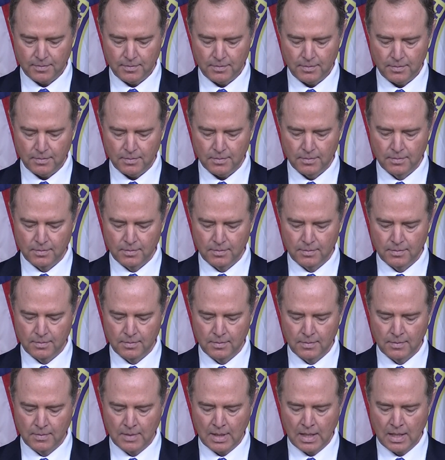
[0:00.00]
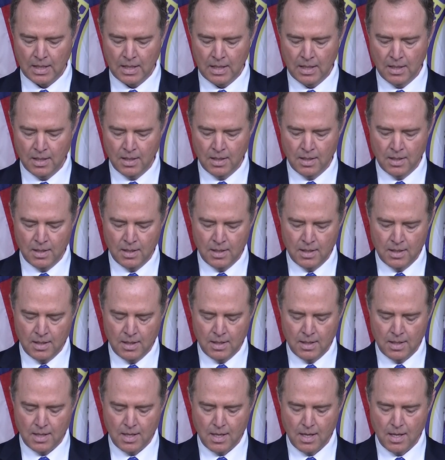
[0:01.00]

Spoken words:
(silence)